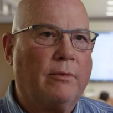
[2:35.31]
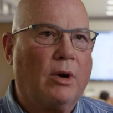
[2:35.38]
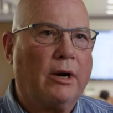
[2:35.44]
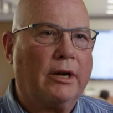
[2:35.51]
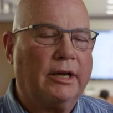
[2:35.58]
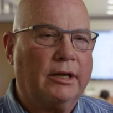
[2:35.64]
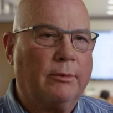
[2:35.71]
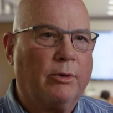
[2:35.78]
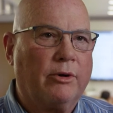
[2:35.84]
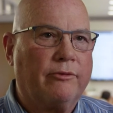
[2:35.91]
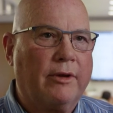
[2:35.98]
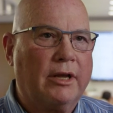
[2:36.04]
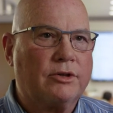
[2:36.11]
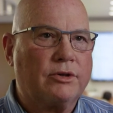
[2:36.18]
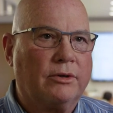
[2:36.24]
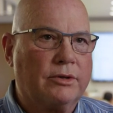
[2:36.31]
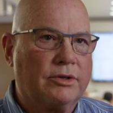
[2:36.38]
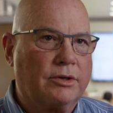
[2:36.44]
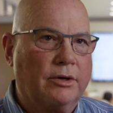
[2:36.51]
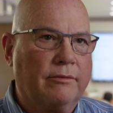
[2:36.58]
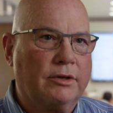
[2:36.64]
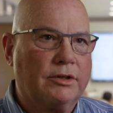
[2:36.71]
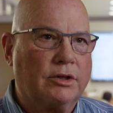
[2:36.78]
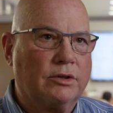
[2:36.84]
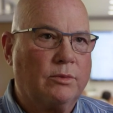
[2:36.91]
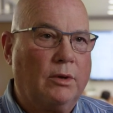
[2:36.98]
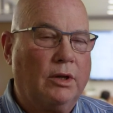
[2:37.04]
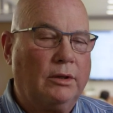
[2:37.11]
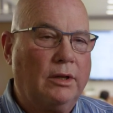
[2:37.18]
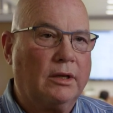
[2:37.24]
marketing professional services
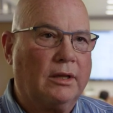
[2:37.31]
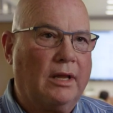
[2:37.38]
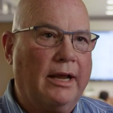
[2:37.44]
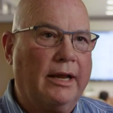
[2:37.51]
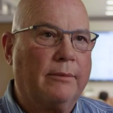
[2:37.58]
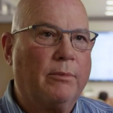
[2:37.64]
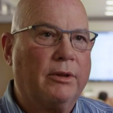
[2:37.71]
will look like,